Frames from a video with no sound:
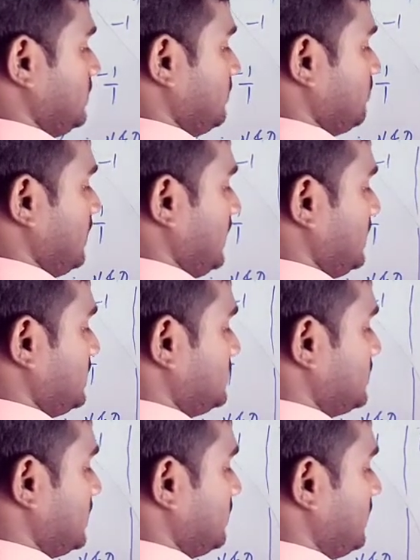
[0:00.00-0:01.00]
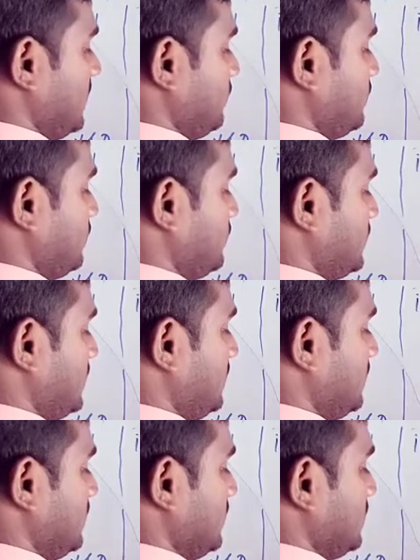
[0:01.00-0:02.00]
minus 10 by 15
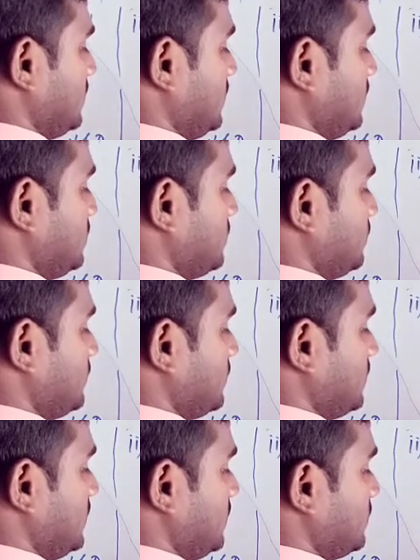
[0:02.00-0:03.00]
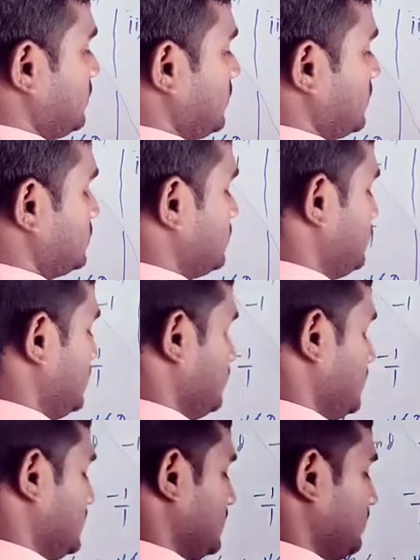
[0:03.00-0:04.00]
into 4 into 4. So
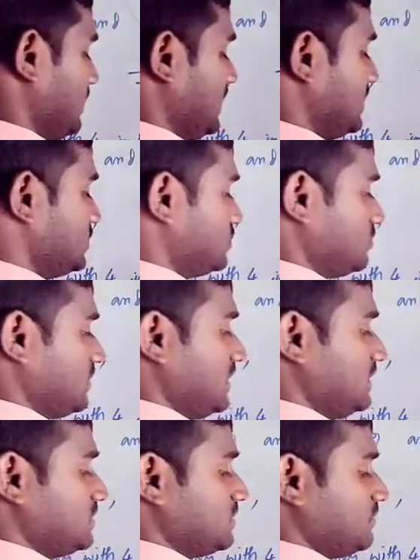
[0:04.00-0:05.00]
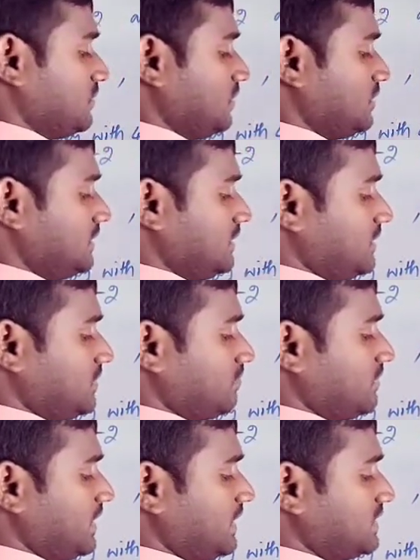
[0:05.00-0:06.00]
between the minus 12 into 4,
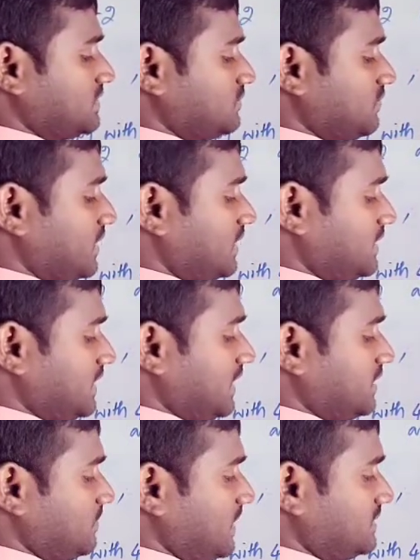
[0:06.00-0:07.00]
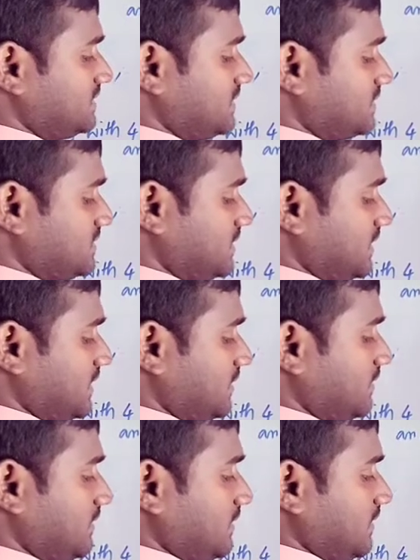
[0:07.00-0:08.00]
minus 48 by 60
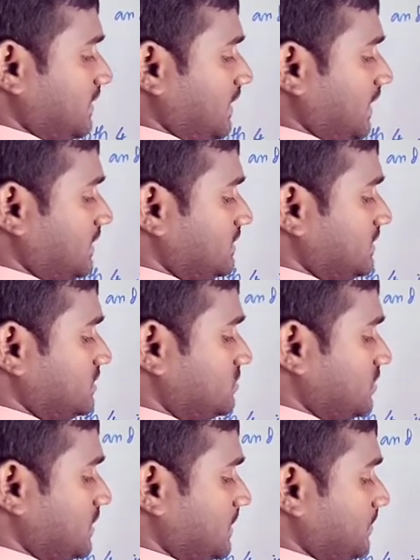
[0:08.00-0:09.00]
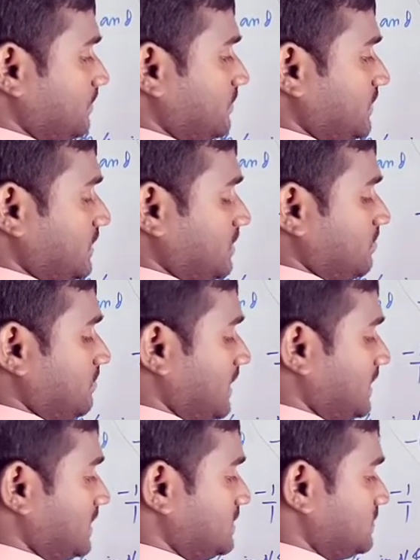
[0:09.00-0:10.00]
and this one
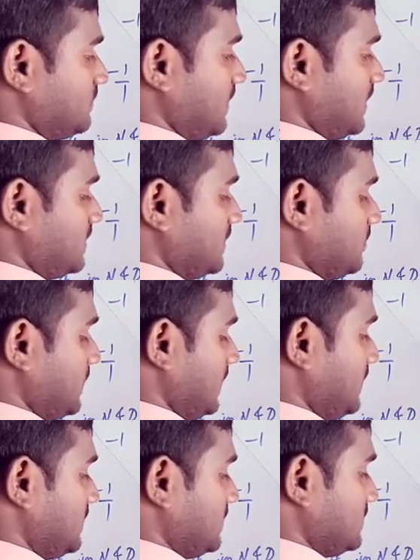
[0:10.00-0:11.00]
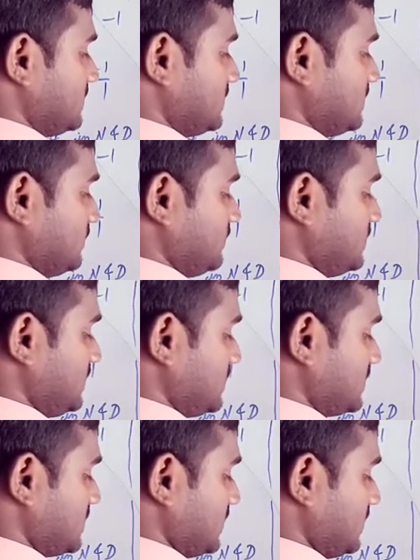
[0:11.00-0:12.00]
minus 40 by
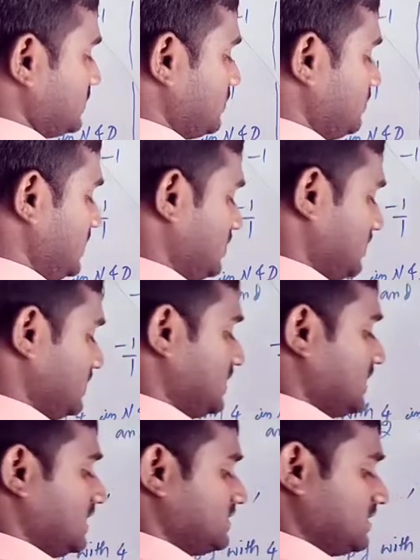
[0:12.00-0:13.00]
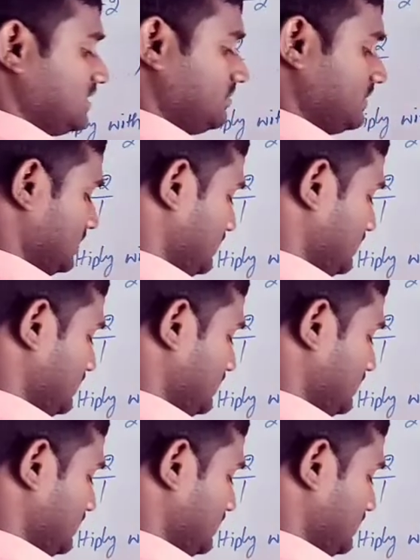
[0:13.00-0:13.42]
60. So between the rational number,